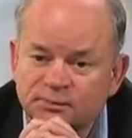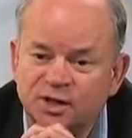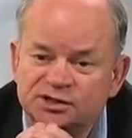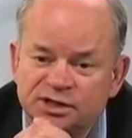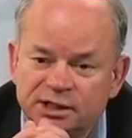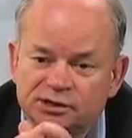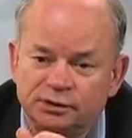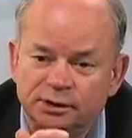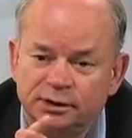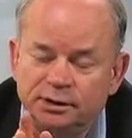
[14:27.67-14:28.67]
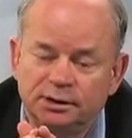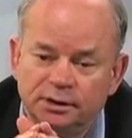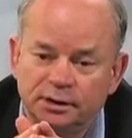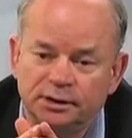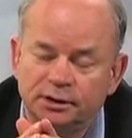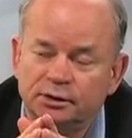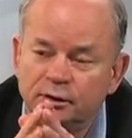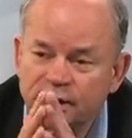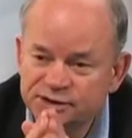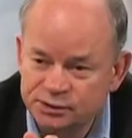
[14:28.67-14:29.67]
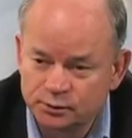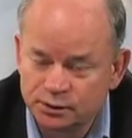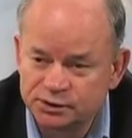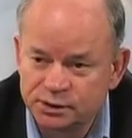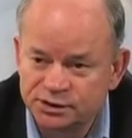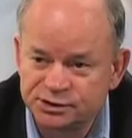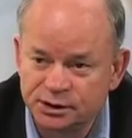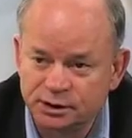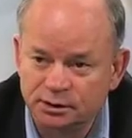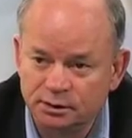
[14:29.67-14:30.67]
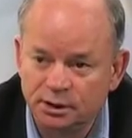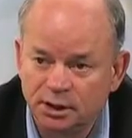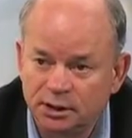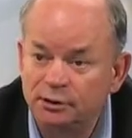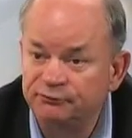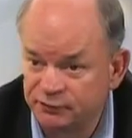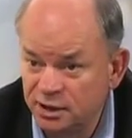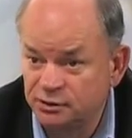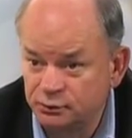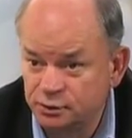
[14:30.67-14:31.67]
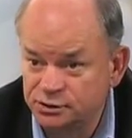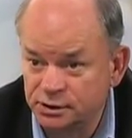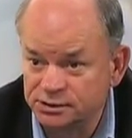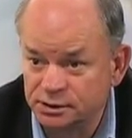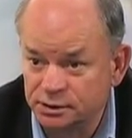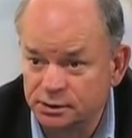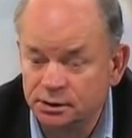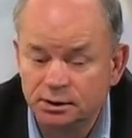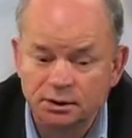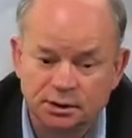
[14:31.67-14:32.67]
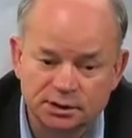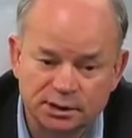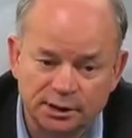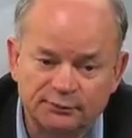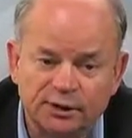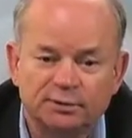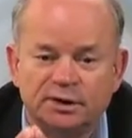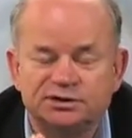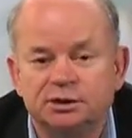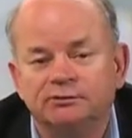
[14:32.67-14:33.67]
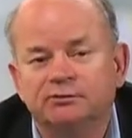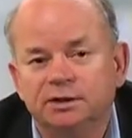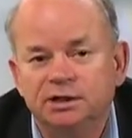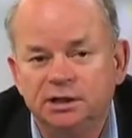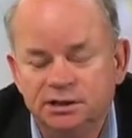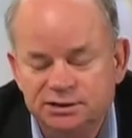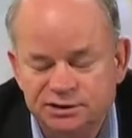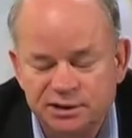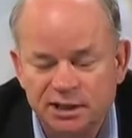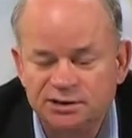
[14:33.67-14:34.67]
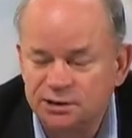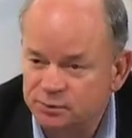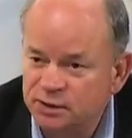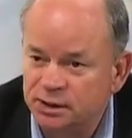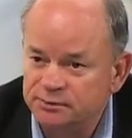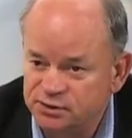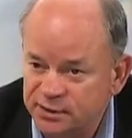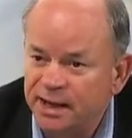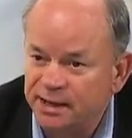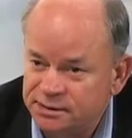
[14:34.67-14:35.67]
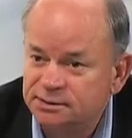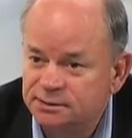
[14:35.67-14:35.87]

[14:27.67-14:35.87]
It's actually uh, Christ we're trusting, not our faith we're trusting. Exactly. I find myself needing to say sometimes that,